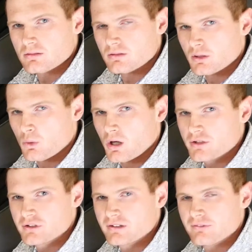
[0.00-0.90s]
The
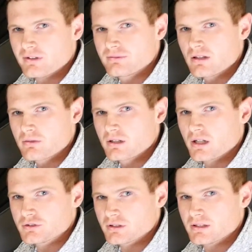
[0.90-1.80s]
Quadrant
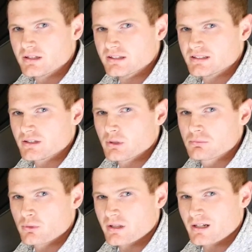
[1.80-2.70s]
5300 is
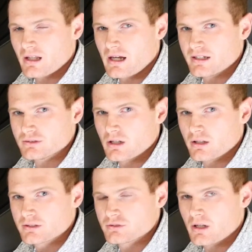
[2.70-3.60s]
equipped with a
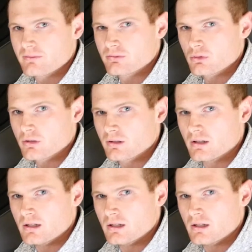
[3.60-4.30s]
hydraulic drop floor.